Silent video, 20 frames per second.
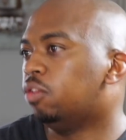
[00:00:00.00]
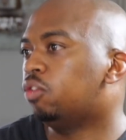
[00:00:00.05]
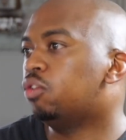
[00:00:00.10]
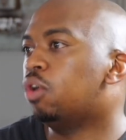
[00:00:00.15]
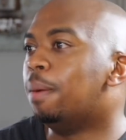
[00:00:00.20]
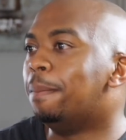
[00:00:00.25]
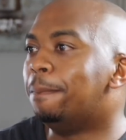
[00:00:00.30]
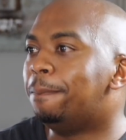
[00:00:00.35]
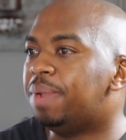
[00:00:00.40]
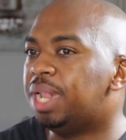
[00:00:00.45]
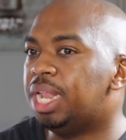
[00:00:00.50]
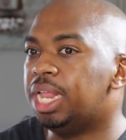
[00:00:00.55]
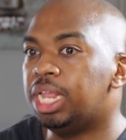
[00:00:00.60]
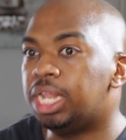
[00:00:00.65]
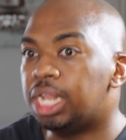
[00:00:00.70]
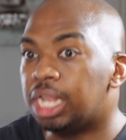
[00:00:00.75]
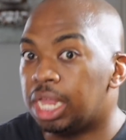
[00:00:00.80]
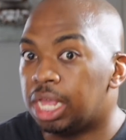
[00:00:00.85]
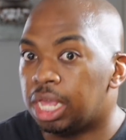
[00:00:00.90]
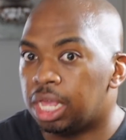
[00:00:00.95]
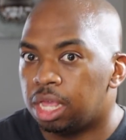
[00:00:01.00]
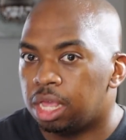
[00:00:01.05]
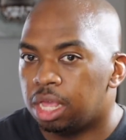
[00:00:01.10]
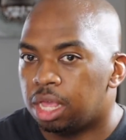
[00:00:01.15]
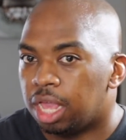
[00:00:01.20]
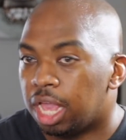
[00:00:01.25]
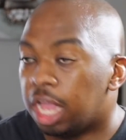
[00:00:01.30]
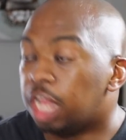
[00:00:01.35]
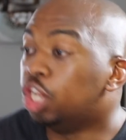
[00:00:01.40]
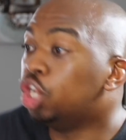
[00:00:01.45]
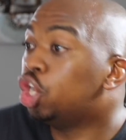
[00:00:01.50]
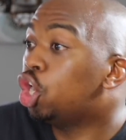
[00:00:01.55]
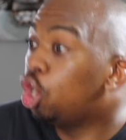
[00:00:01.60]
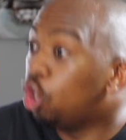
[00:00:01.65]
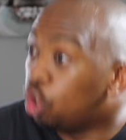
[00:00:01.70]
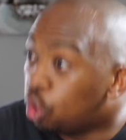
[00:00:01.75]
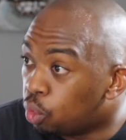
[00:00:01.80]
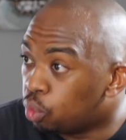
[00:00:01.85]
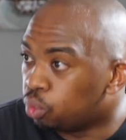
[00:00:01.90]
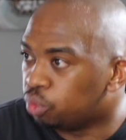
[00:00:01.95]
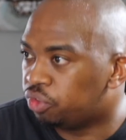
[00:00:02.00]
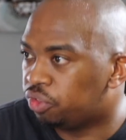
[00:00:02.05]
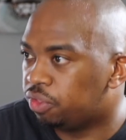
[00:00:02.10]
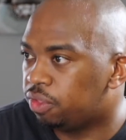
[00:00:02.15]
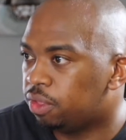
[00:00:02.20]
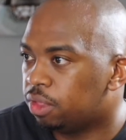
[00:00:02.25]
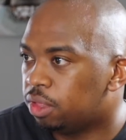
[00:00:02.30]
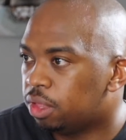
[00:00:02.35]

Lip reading: completely enclosed,